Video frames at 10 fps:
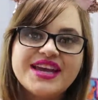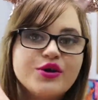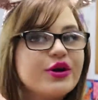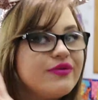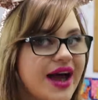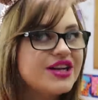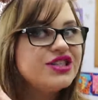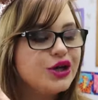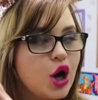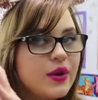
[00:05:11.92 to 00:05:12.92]
You can
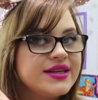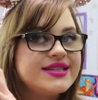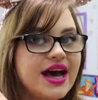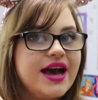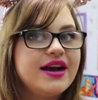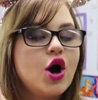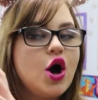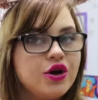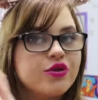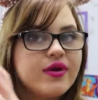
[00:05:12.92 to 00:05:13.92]
actually go inside
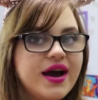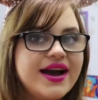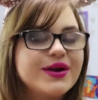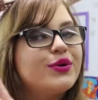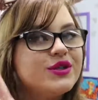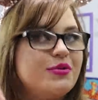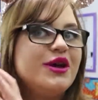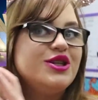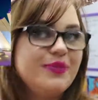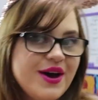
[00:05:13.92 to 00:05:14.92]
on a ride called
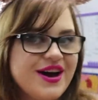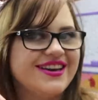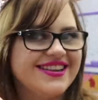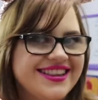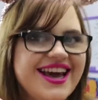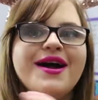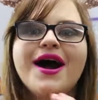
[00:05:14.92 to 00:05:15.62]
Spaceship Earth.